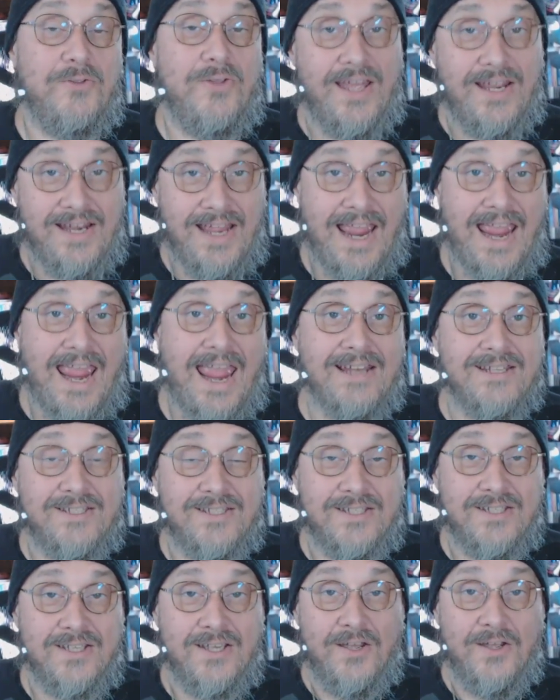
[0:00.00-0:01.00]
they
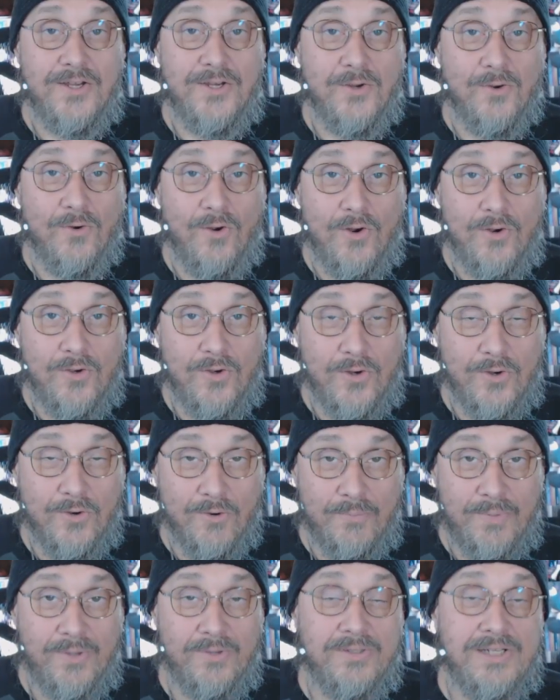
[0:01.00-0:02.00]
enhance
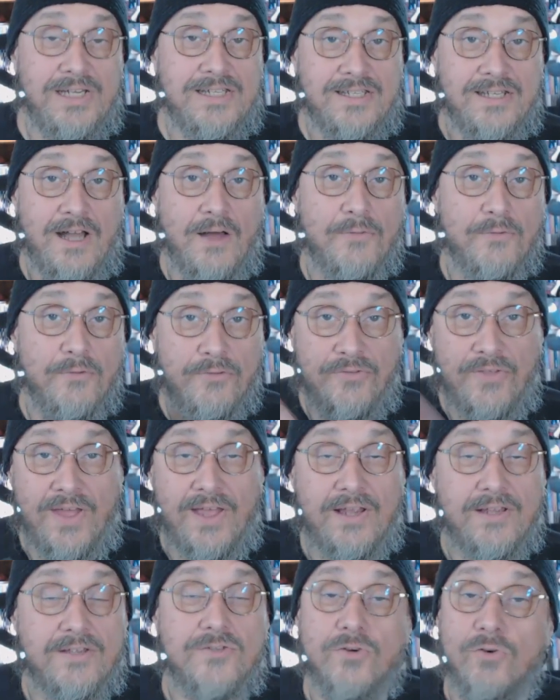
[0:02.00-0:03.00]
your abilities and other things,